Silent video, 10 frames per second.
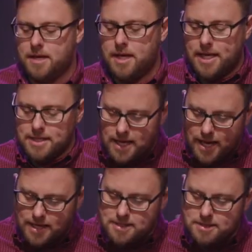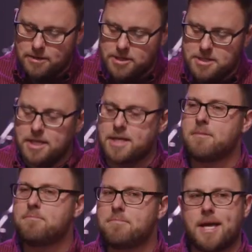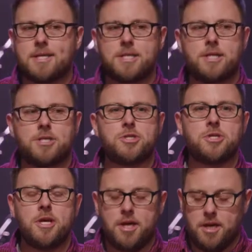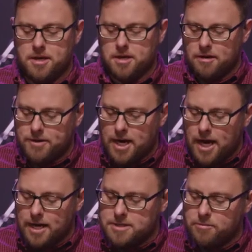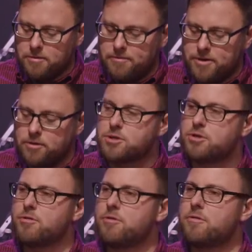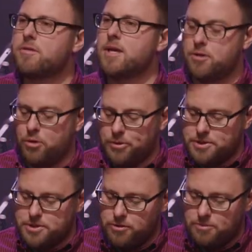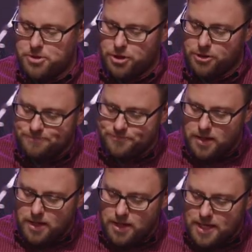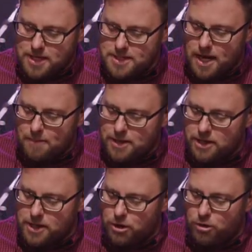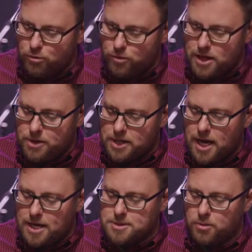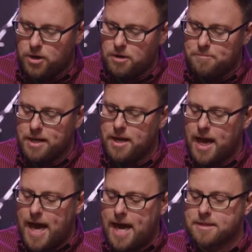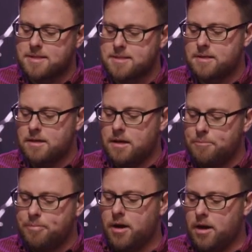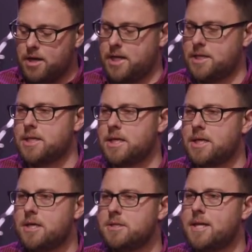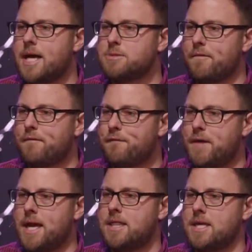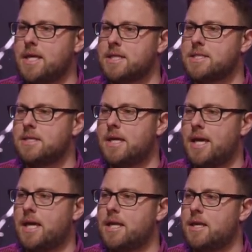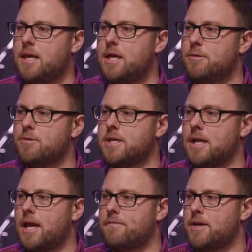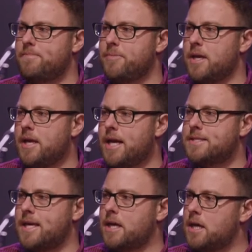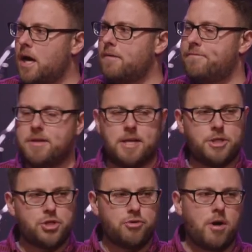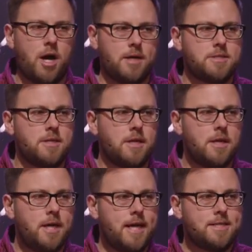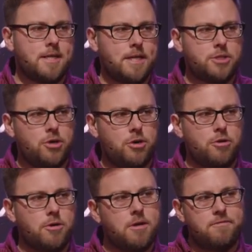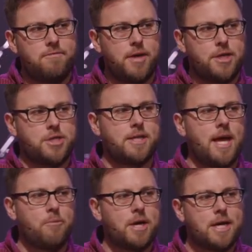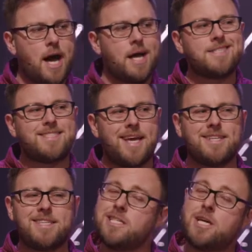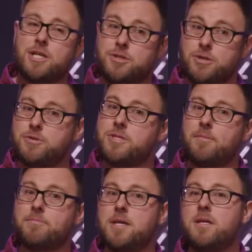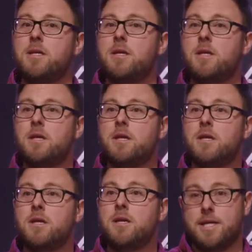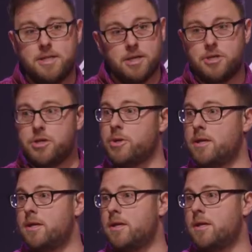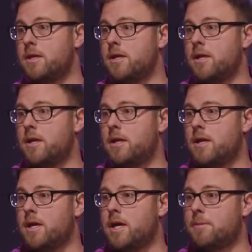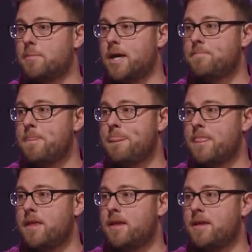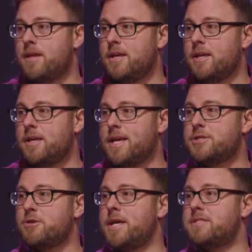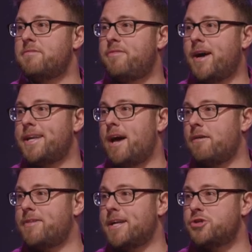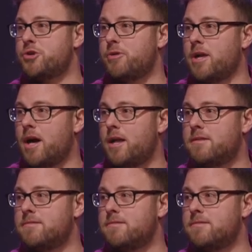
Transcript: It takes seriously the message of God's revealed truth in Holy Scripture. It does not merely agree with God's word, but acts upon it. So that's what faith is in Hebrews 11. It's a confident trust, it's an internal conviction that when God says he's going to do something, he's going to do it. Amen. Amen. Guess who gets to find out if that's true or not?